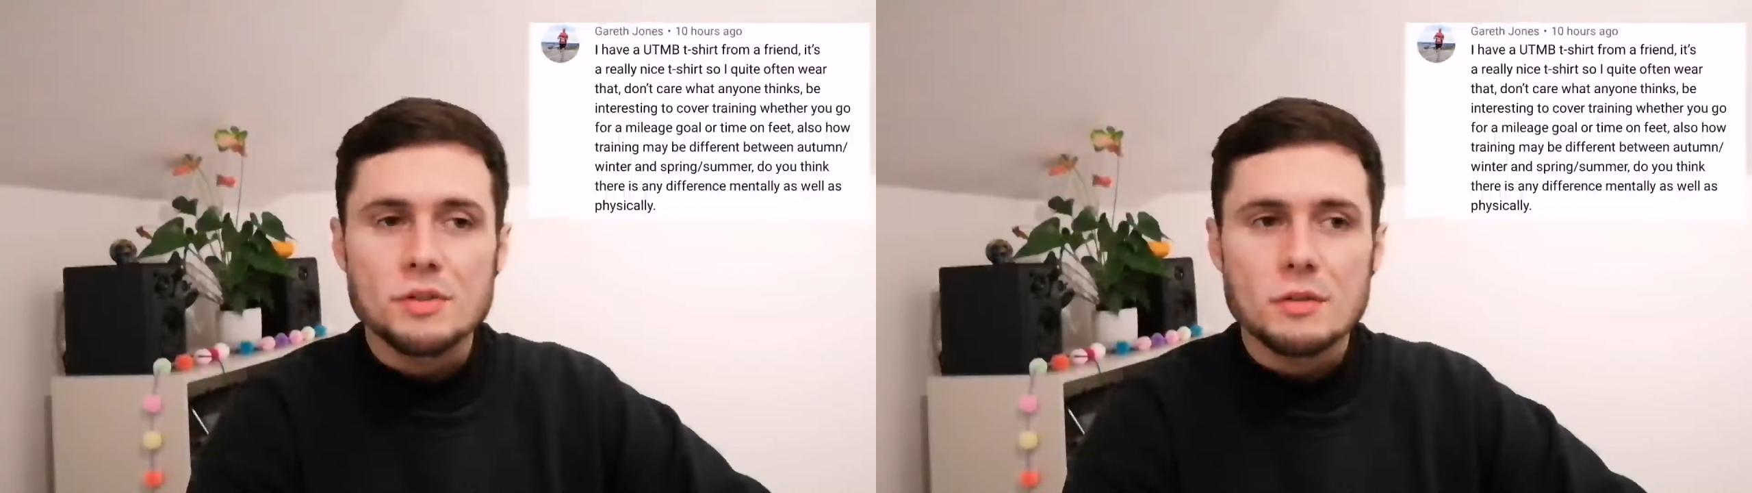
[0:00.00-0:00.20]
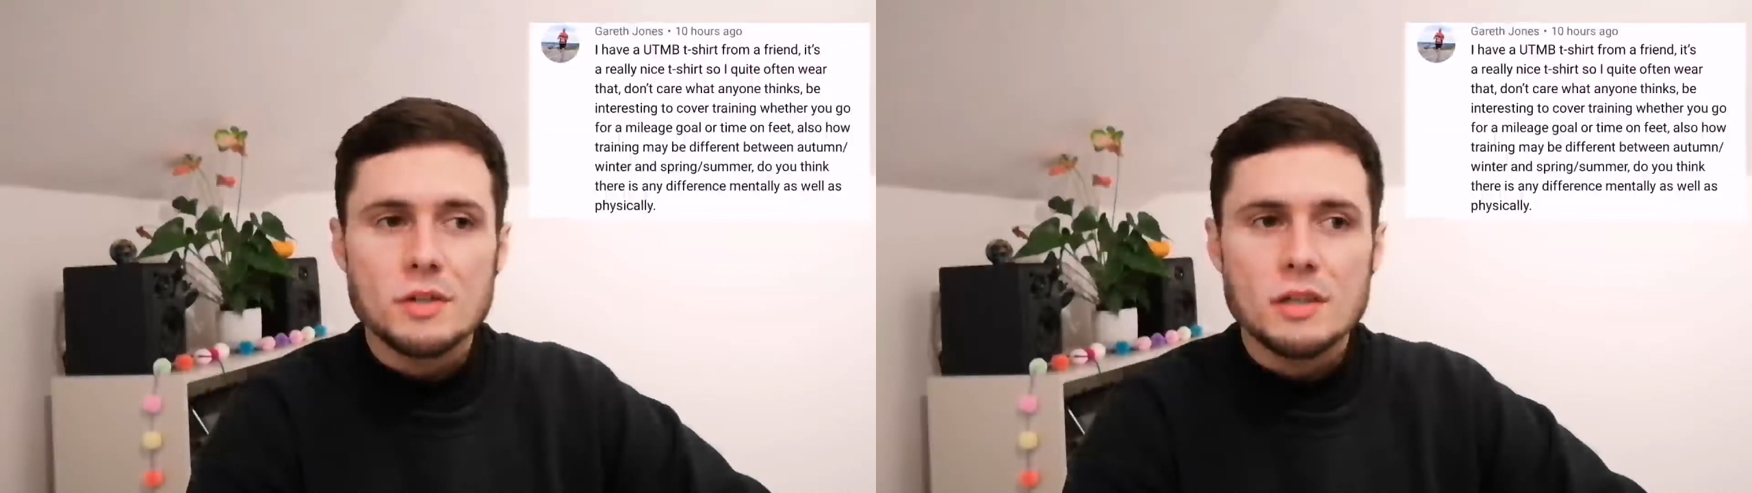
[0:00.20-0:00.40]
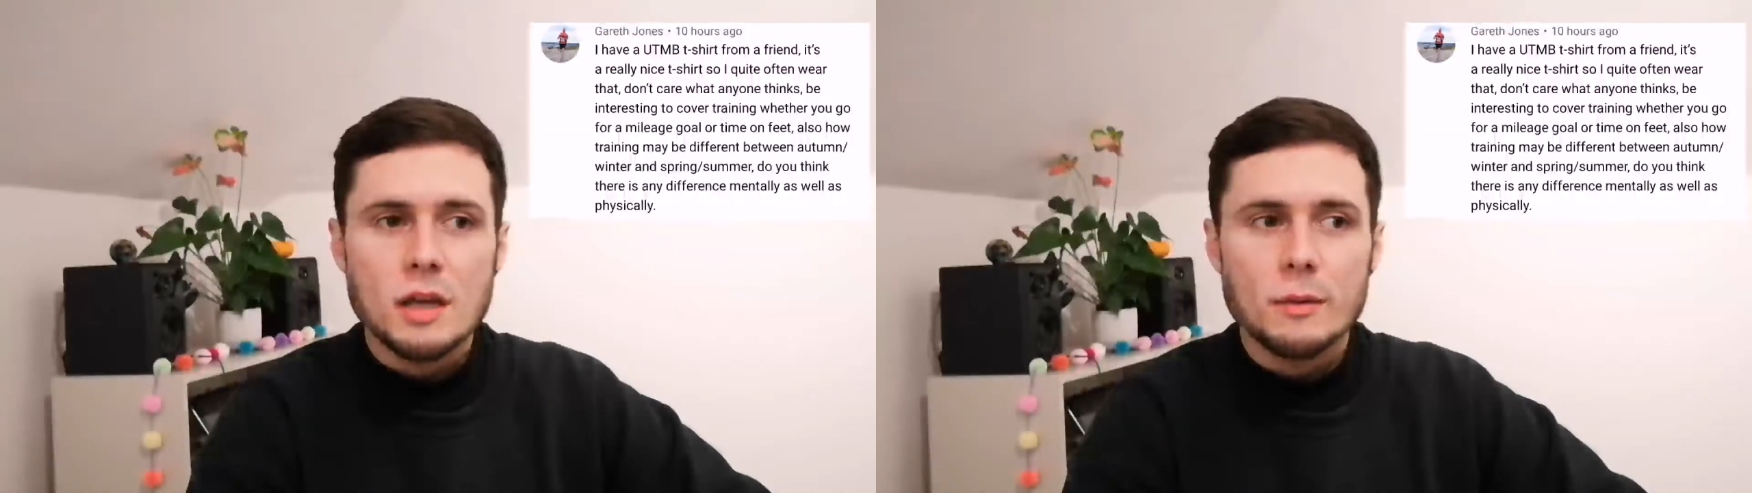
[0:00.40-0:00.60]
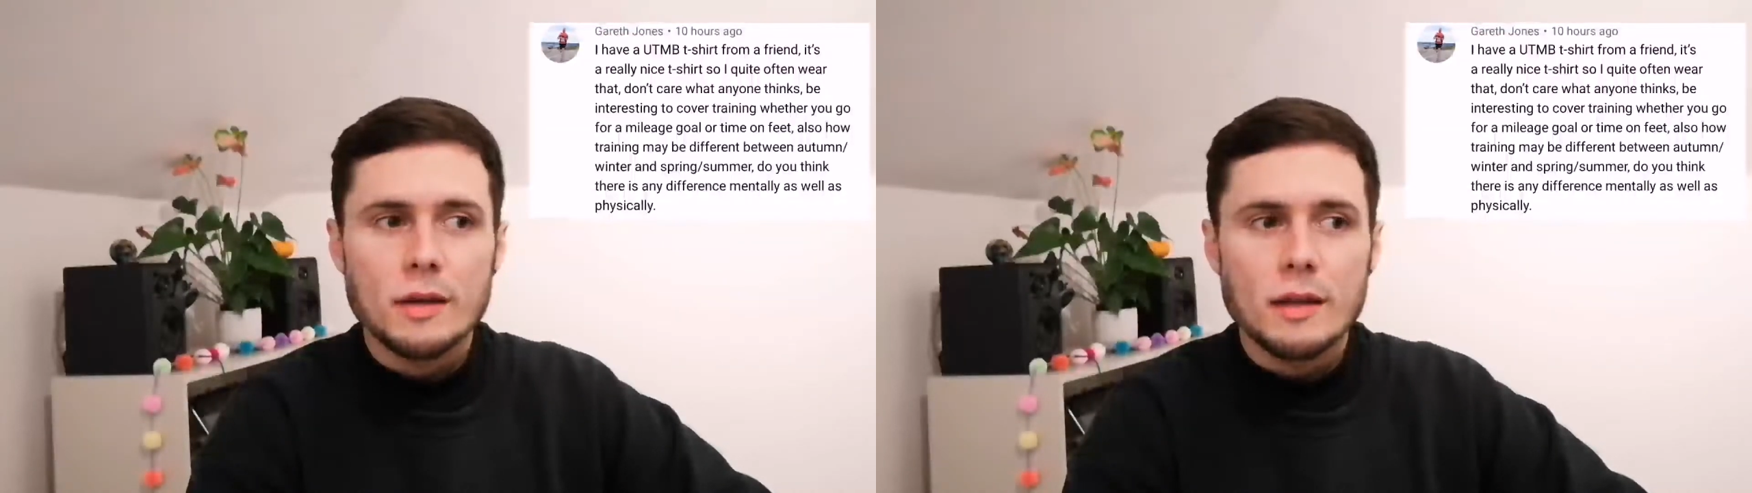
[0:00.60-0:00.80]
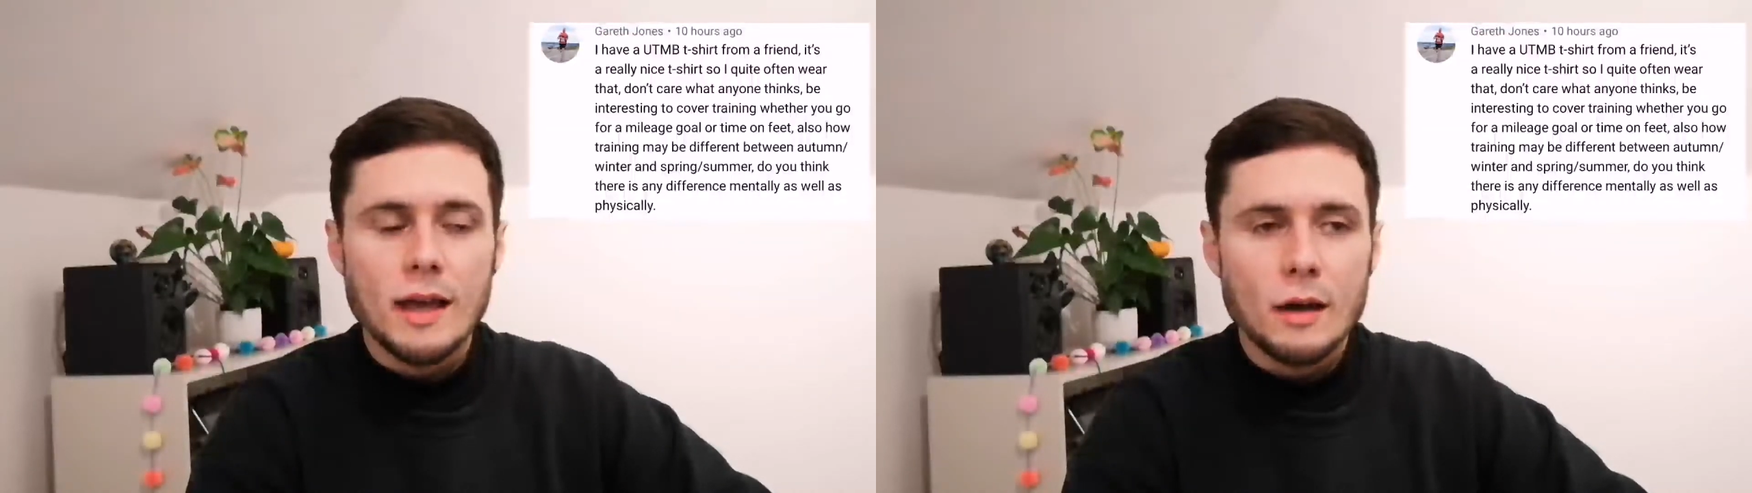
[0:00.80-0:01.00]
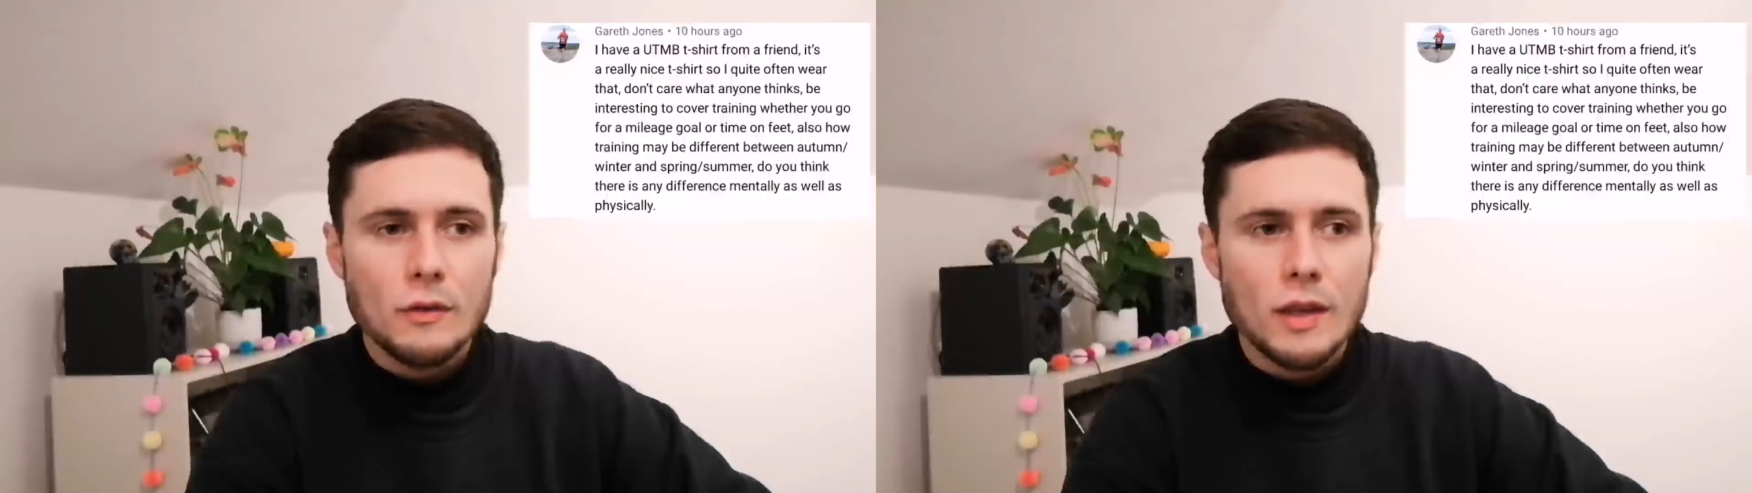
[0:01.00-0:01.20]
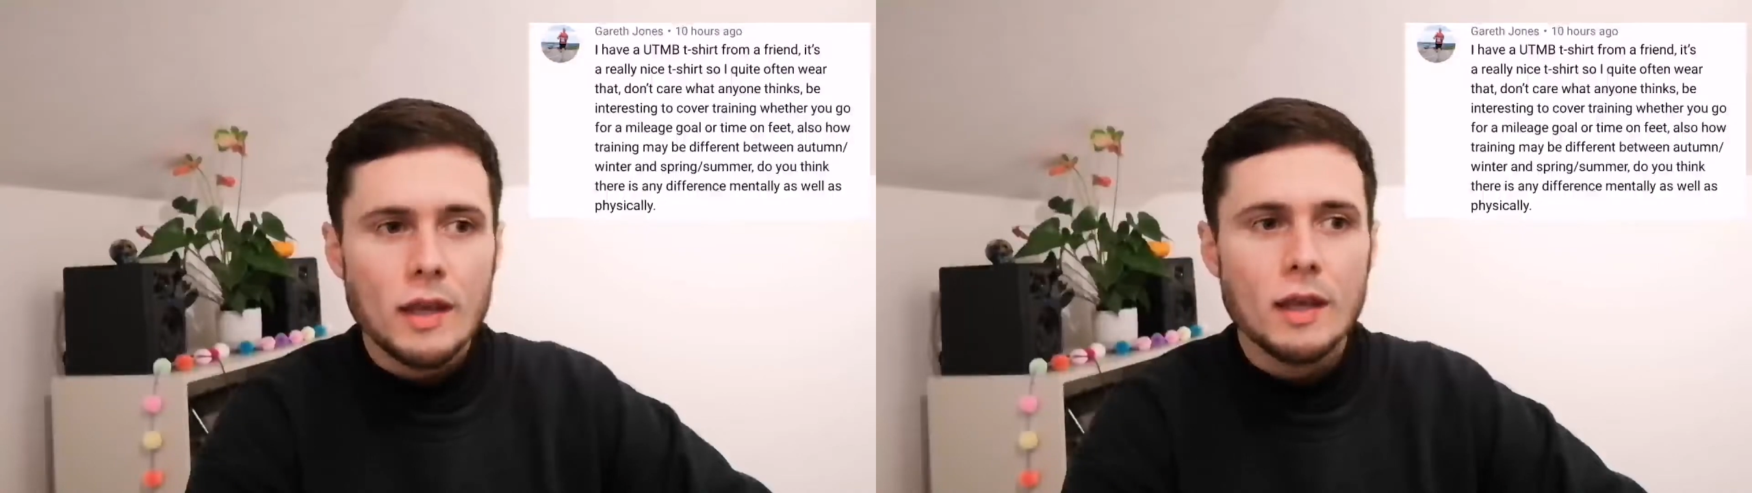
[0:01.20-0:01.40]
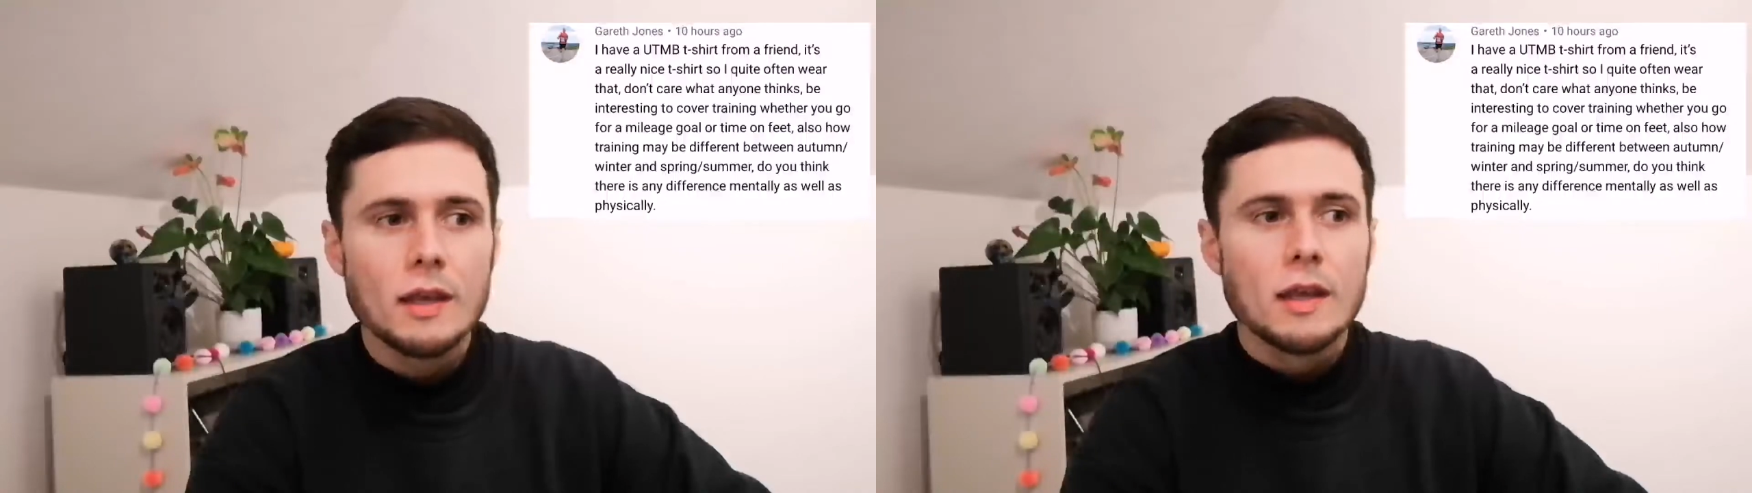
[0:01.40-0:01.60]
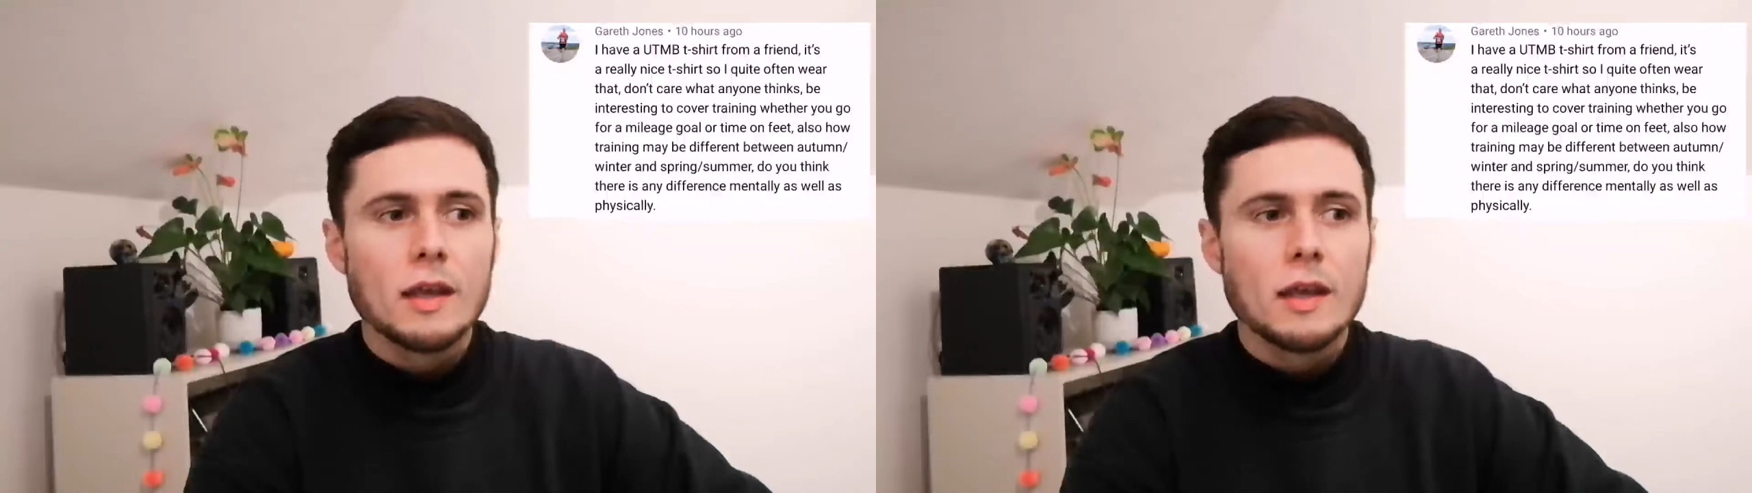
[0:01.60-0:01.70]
So just going out there,